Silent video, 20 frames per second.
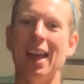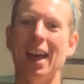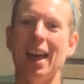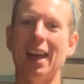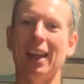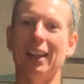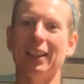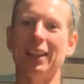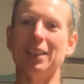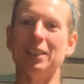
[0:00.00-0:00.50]

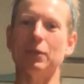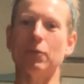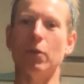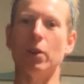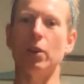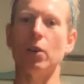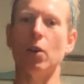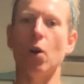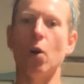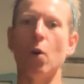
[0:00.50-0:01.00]
And last
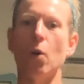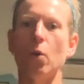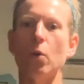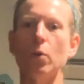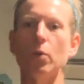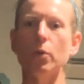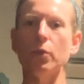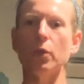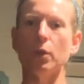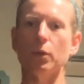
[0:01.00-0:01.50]
one,
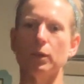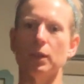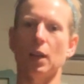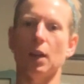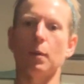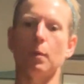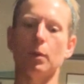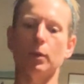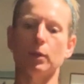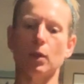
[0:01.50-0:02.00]
hold those
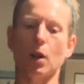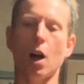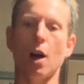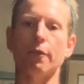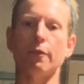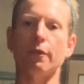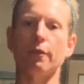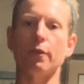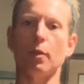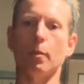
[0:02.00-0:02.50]
elbows
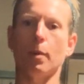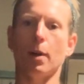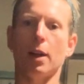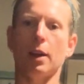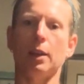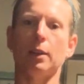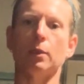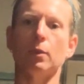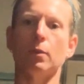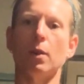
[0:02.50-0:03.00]
off of your
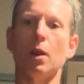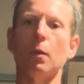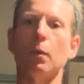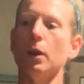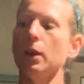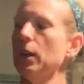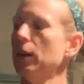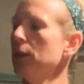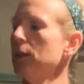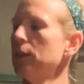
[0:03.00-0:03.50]
body. So now we're
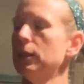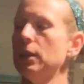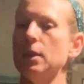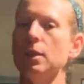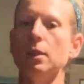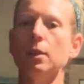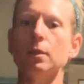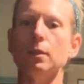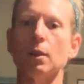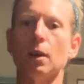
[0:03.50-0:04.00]
gonna extend
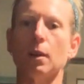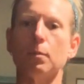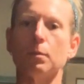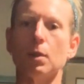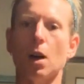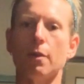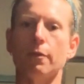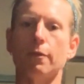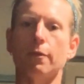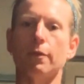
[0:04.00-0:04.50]
these arms
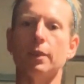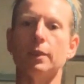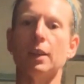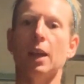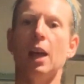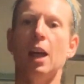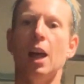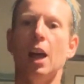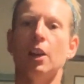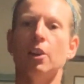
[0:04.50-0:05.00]
off of us,
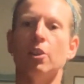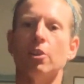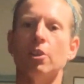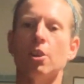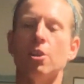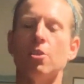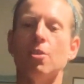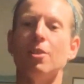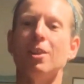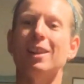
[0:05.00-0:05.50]
and you're gonna
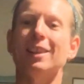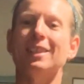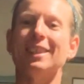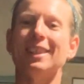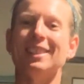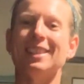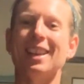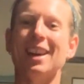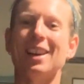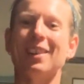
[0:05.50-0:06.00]
notice
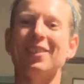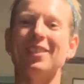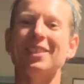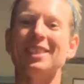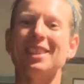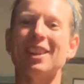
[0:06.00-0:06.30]
as the elbows